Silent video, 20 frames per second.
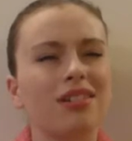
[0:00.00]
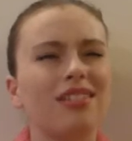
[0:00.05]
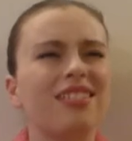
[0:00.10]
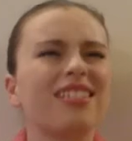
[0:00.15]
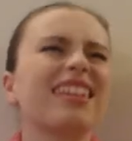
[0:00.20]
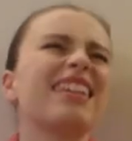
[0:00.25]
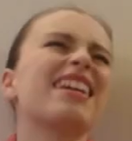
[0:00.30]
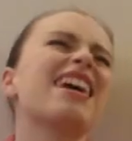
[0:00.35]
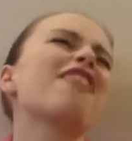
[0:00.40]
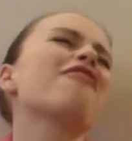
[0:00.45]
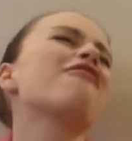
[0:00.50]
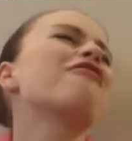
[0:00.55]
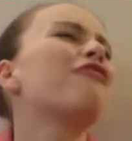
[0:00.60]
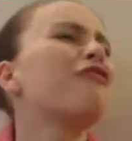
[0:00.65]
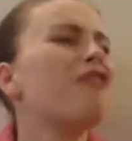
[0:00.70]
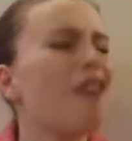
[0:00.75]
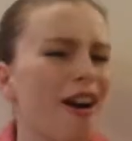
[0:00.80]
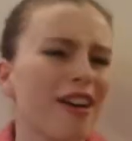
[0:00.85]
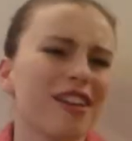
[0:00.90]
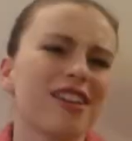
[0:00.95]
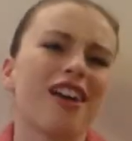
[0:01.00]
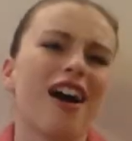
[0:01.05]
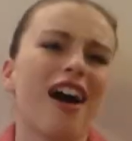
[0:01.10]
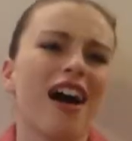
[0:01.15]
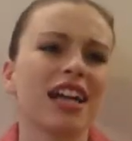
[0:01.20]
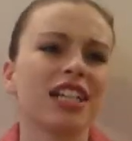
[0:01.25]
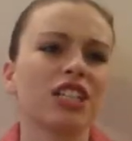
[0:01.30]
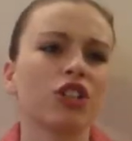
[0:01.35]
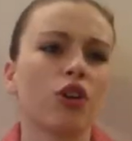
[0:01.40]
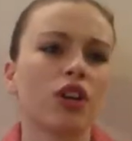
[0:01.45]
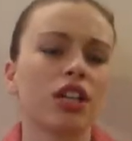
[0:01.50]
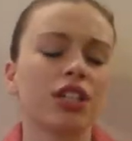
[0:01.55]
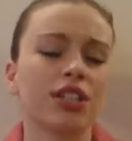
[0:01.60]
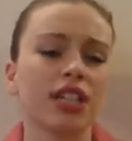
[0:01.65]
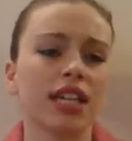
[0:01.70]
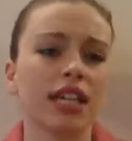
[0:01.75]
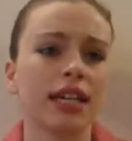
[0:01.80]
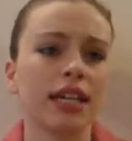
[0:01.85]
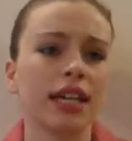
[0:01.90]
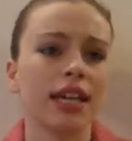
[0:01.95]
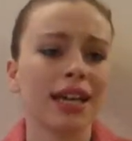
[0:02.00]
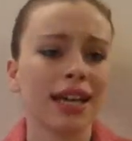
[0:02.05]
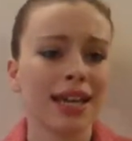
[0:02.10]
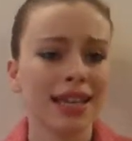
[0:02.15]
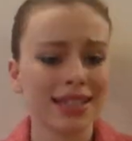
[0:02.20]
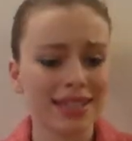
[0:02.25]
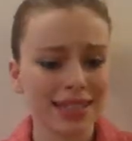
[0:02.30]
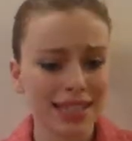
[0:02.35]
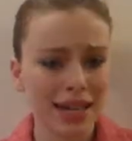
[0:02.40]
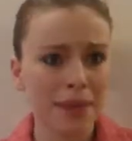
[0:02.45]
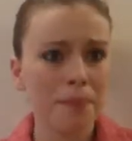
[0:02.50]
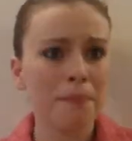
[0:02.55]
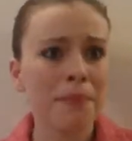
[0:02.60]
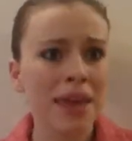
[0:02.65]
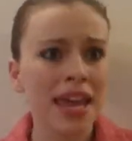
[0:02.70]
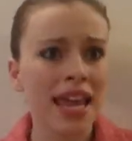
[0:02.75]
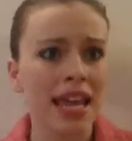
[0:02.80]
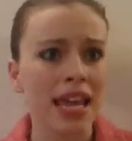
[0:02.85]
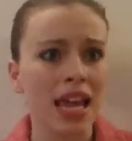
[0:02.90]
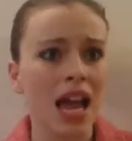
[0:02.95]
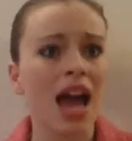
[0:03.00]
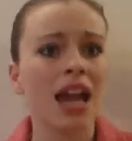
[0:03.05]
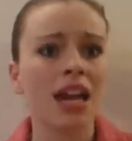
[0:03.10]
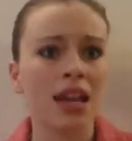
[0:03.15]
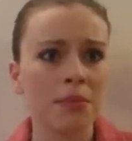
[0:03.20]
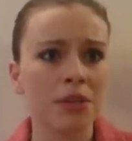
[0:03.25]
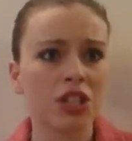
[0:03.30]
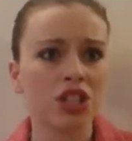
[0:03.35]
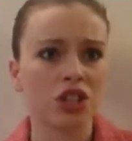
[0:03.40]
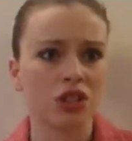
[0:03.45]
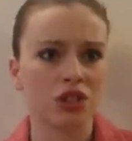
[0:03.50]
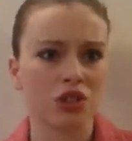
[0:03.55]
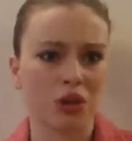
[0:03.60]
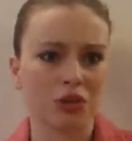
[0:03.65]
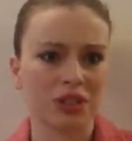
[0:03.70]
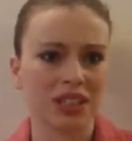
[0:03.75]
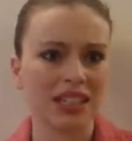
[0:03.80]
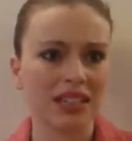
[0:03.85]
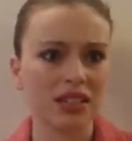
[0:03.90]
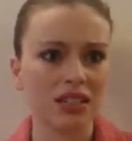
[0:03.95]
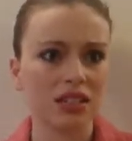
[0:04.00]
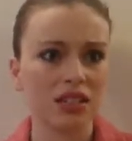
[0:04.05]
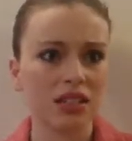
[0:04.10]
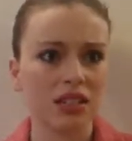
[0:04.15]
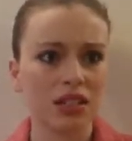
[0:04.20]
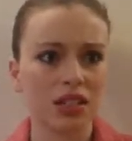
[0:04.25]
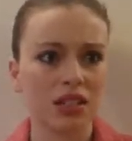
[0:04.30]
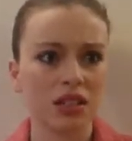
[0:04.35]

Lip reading: Oh yeah, fuck your ideology. Consider me an image consultant.